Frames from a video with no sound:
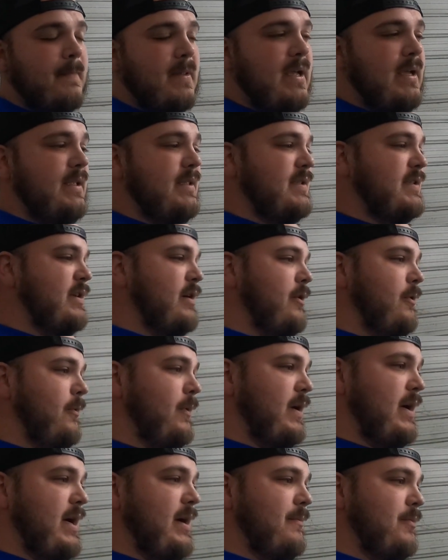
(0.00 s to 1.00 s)
And so
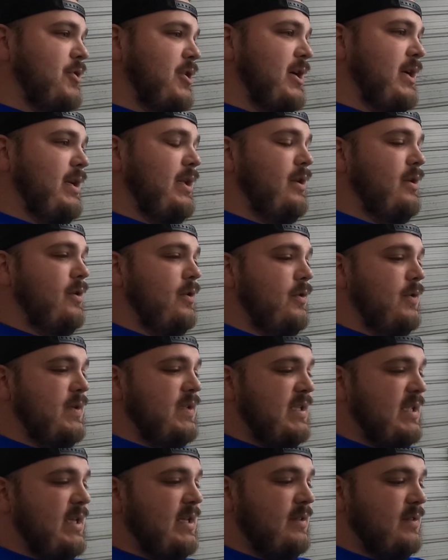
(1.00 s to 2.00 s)
what I'm trying to do
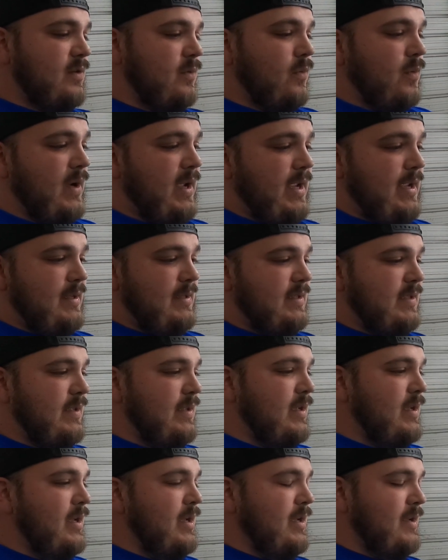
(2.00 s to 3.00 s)
is get the weight
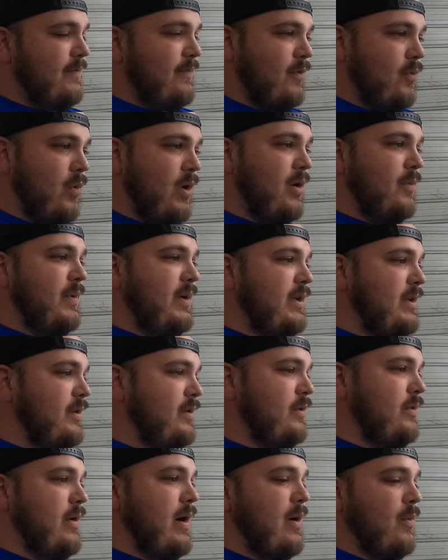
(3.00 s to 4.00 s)
for what we
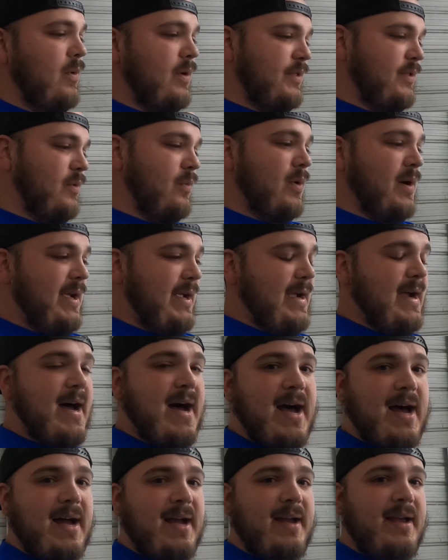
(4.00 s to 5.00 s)
do. I want the weight
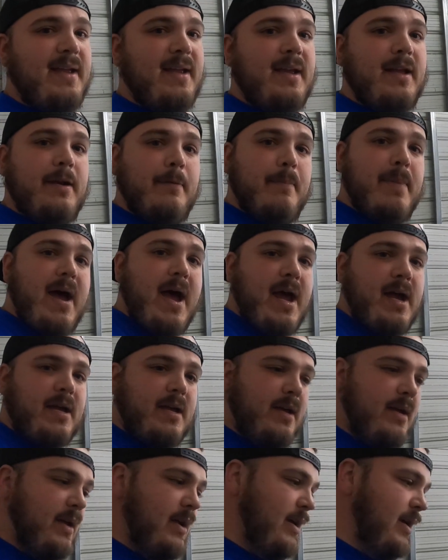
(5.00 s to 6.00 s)
high and
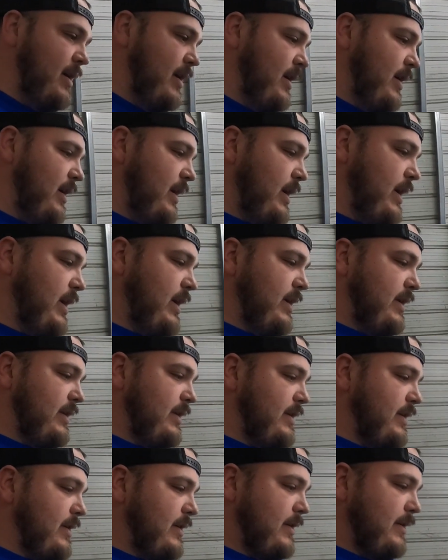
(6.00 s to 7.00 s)
back.
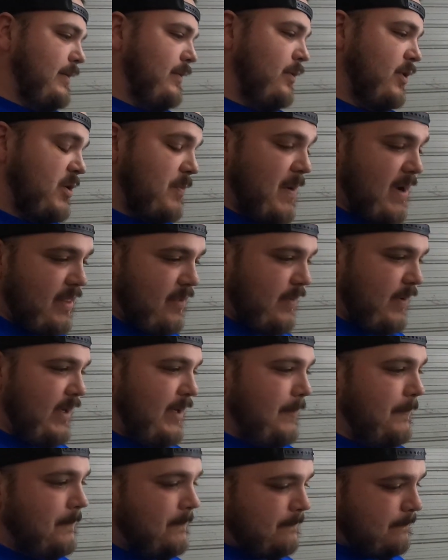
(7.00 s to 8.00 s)
And which, by the
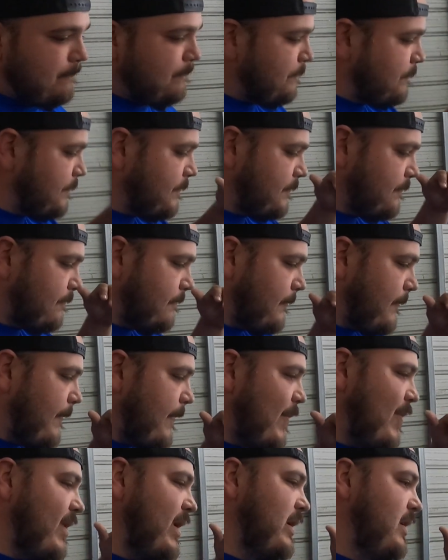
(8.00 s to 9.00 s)
way,
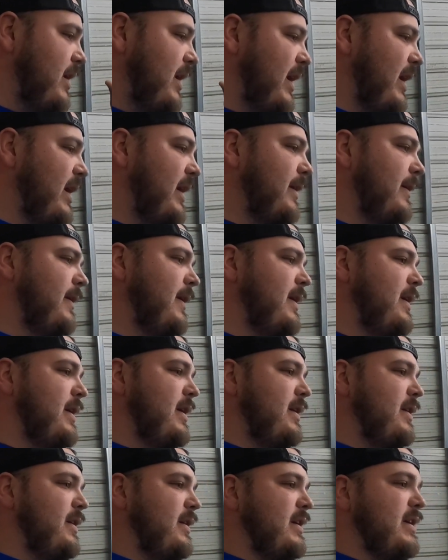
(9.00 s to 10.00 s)

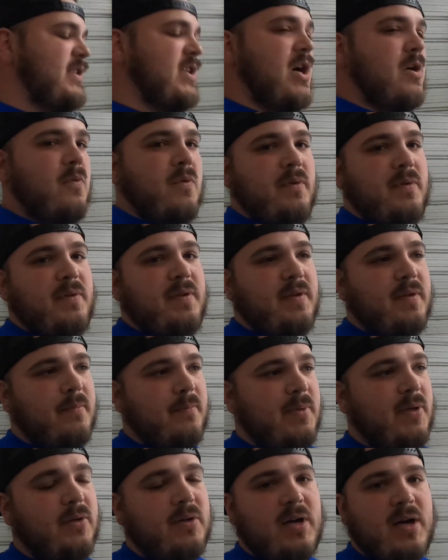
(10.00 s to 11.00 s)
I talked with
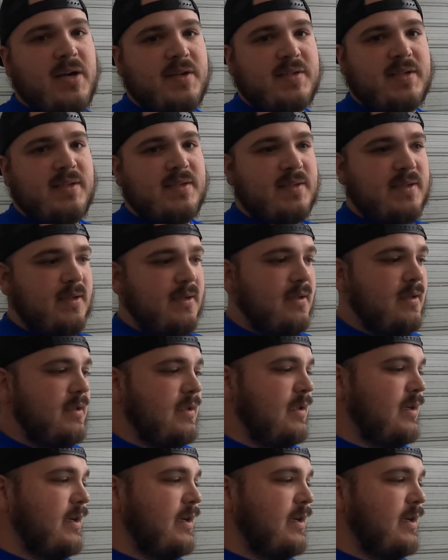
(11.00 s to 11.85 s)
Bill Hoskinson.